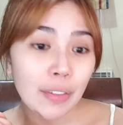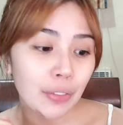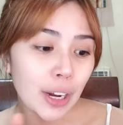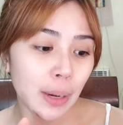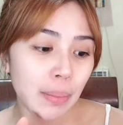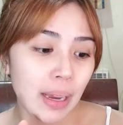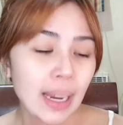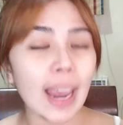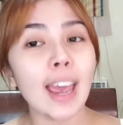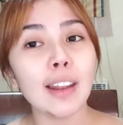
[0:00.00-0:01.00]

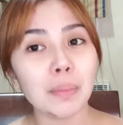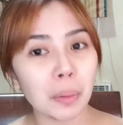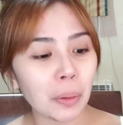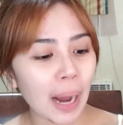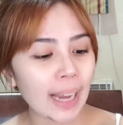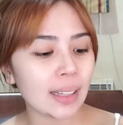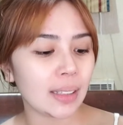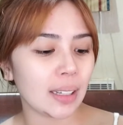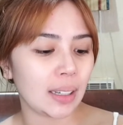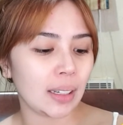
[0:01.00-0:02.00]
firming, and
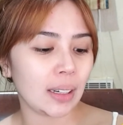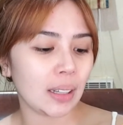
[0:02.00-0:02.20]
brightening.